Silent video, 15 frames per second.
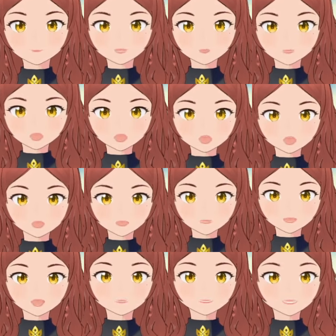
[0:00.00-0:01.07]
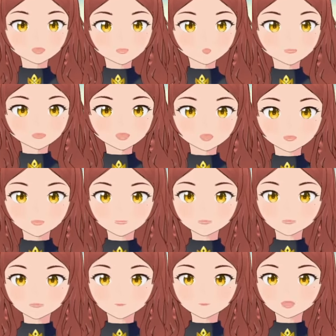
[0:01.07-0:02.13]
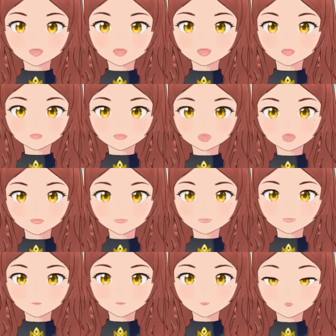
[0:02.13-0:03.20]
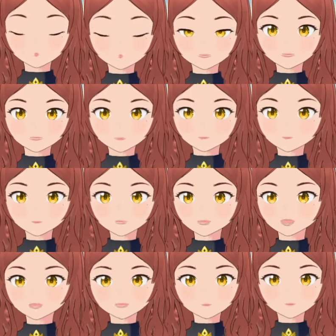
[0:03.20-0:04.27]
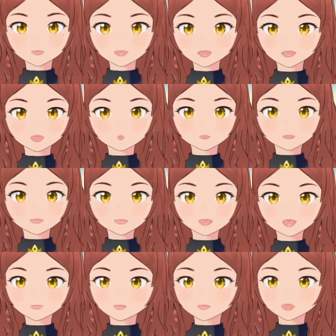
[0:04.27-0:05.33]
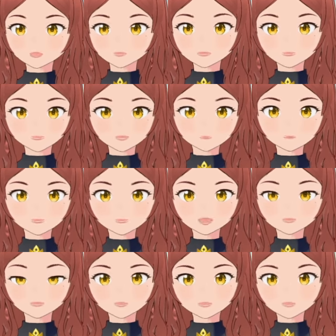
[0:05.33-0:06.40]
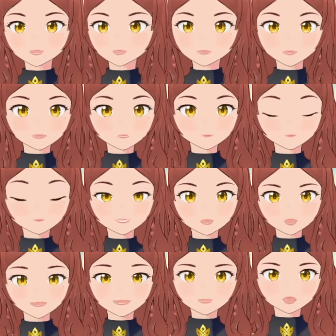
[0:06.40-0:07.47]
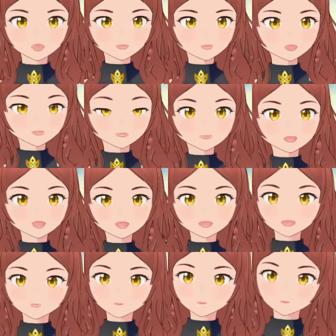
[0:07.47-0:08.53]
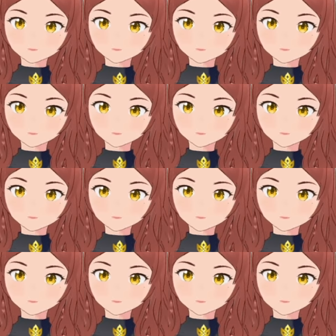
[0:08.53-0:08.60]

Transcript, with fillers: you know, the last time he was on a banner, I thought we wouldn't gonna like we weren't gonna see him for at least another year. But it's only been like